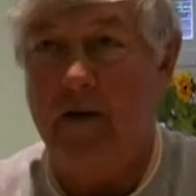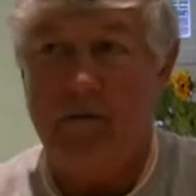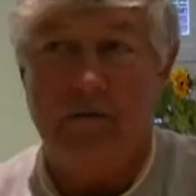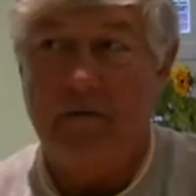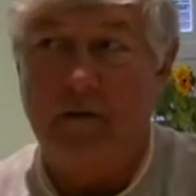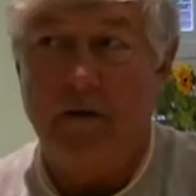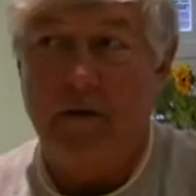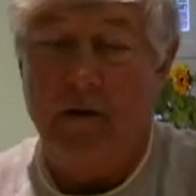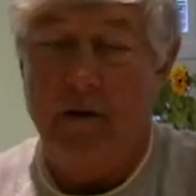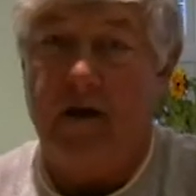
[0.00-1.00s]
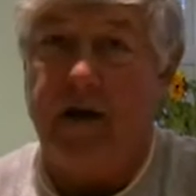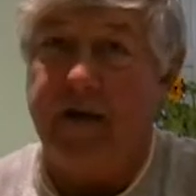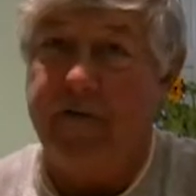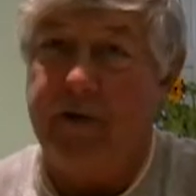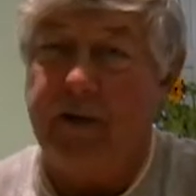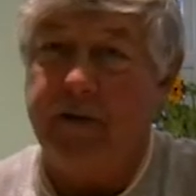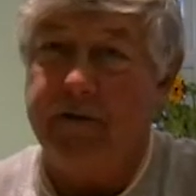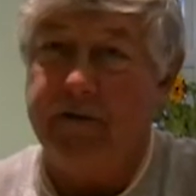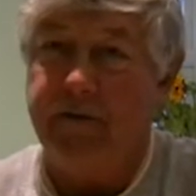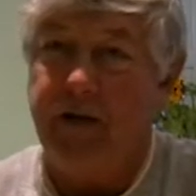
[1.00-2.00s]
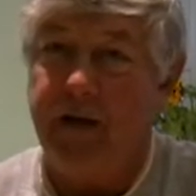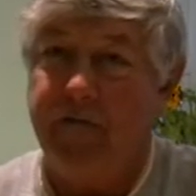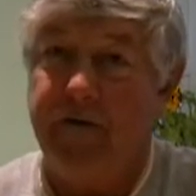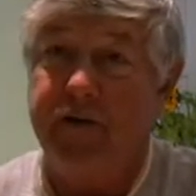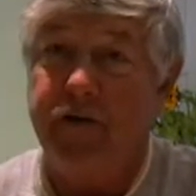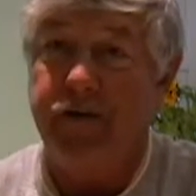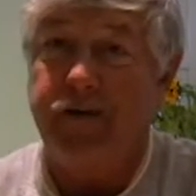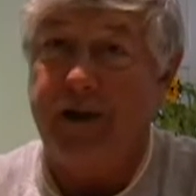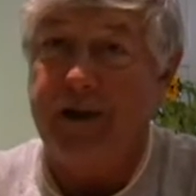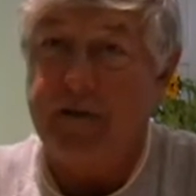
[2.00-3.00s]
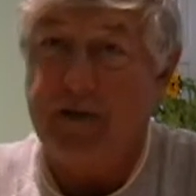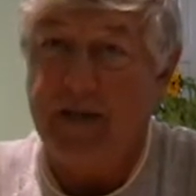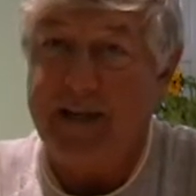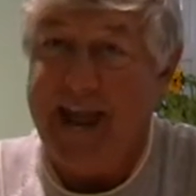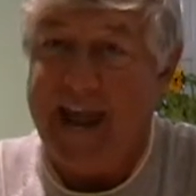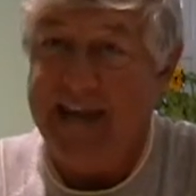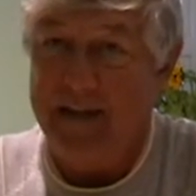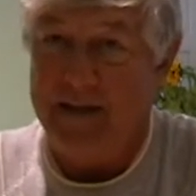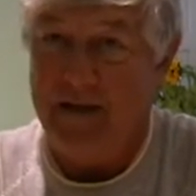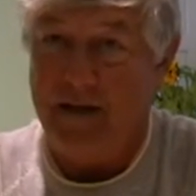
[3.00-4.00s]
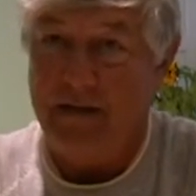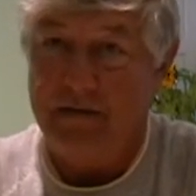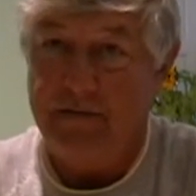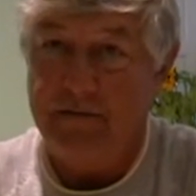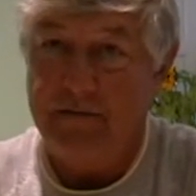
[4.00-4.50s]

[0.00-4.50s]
I learned, like everything else, if you get a very good grounding in anything,